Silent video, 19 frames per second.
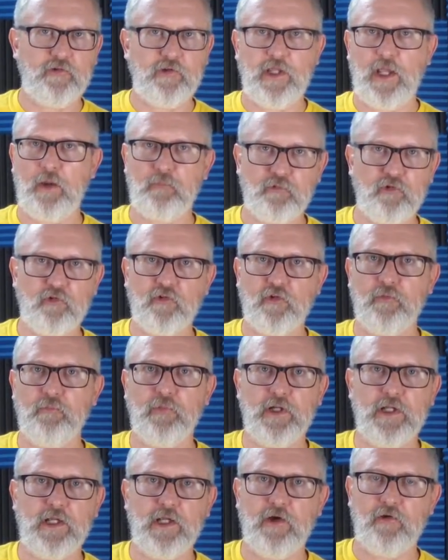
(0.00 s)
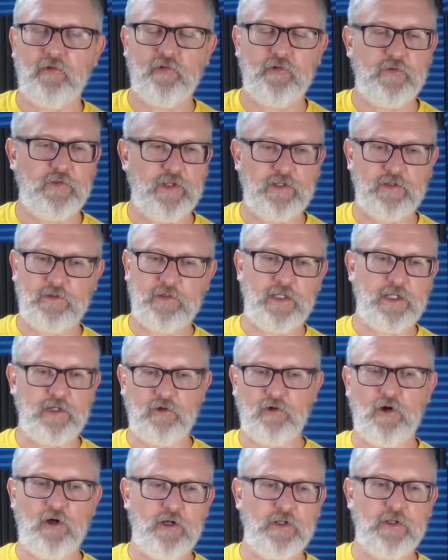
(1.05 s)
capture somebody else, and then
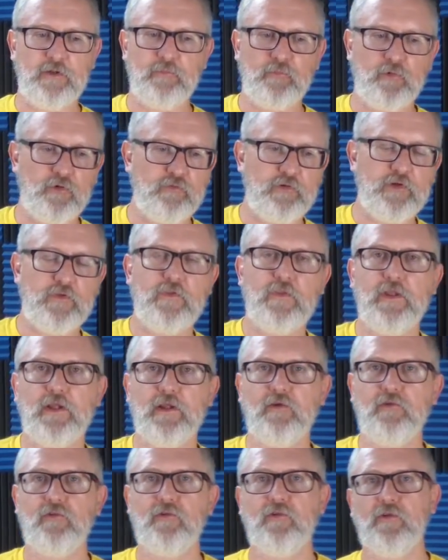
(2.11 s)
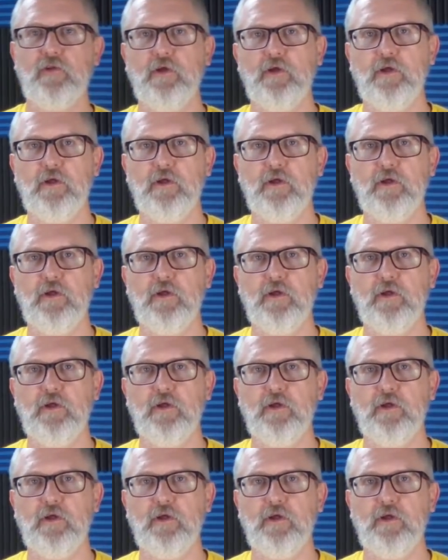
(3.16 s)
later on in the movie things